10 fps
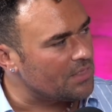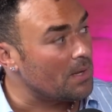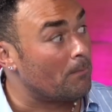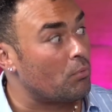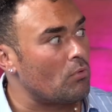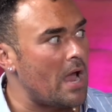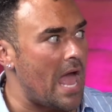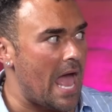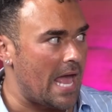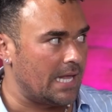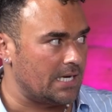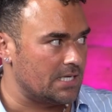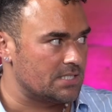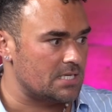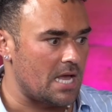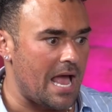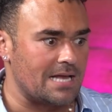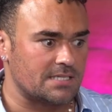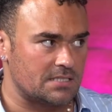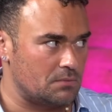The bread
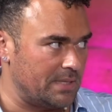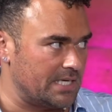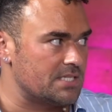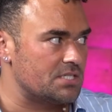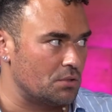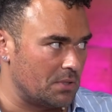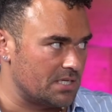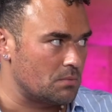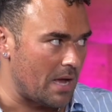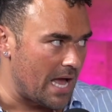has a sweetness to it as well.